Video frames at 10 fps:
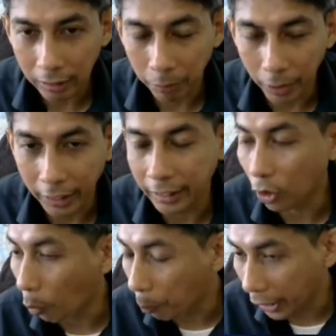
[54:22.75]
by the
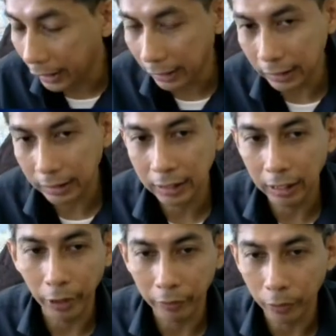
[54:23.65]
compiler.
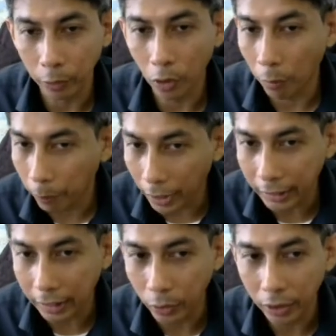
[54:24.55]
When you compile
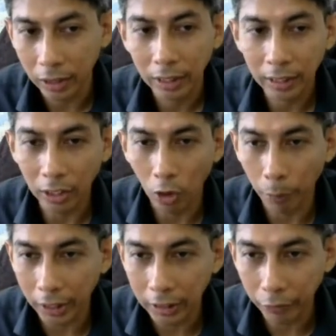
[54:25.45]
the code, the
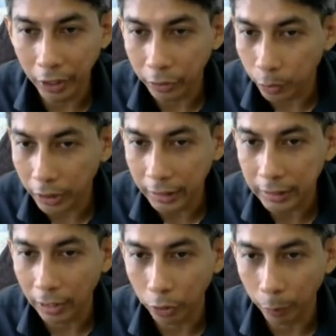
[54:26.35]
compiler will do this
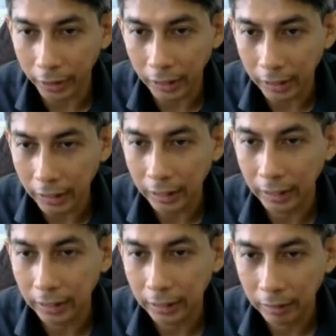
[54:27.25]
automatically,
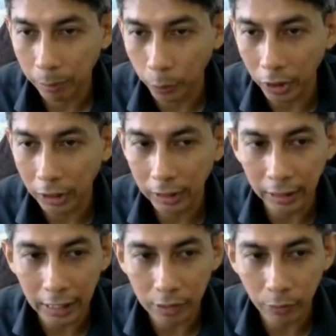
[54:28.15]
put
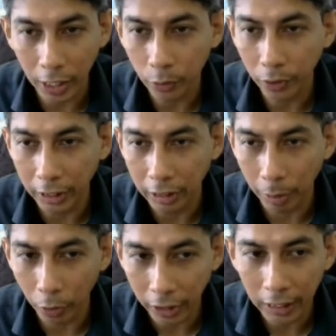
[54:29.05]
this value in the
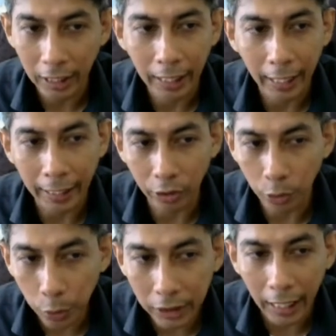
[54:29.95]
memory and
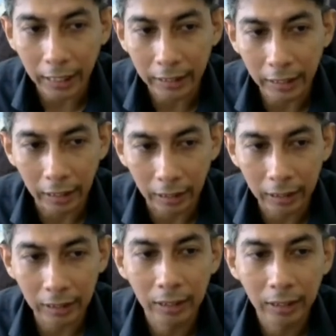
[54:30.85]
use LDR,